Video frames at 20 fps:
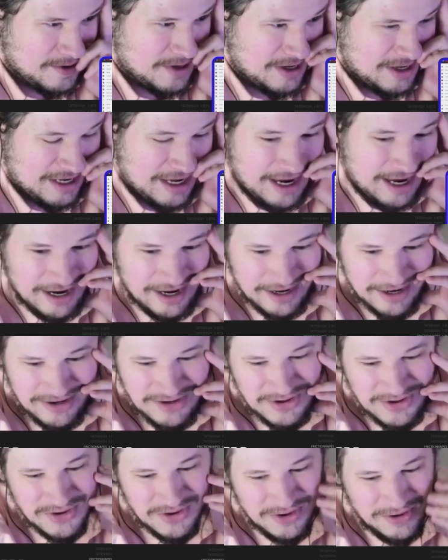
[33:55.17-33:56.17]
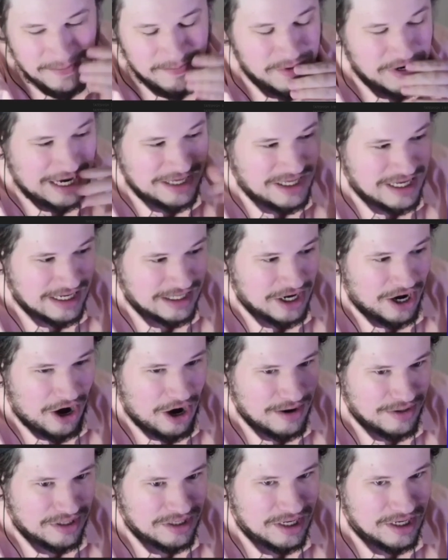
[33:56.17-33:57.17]
Yeah, but I think the
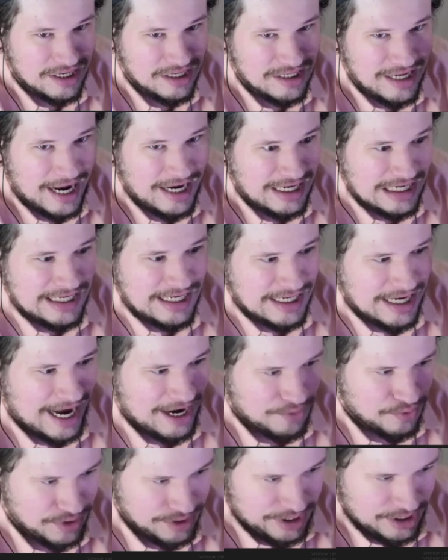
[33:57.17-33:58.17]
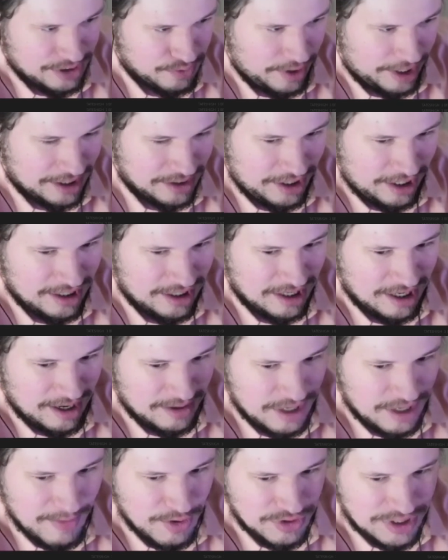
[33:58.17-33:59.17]
90D got it really quickly.
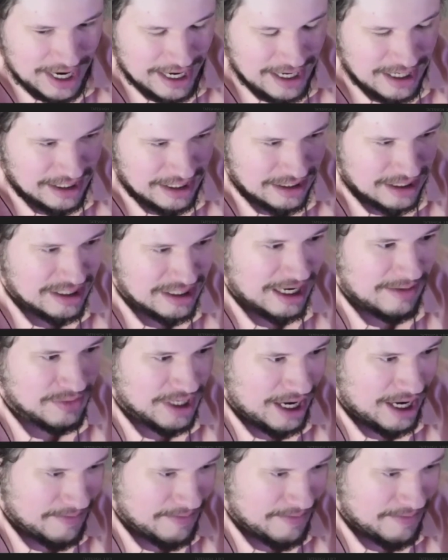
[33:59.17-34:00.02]
They both got it at the same time, I'm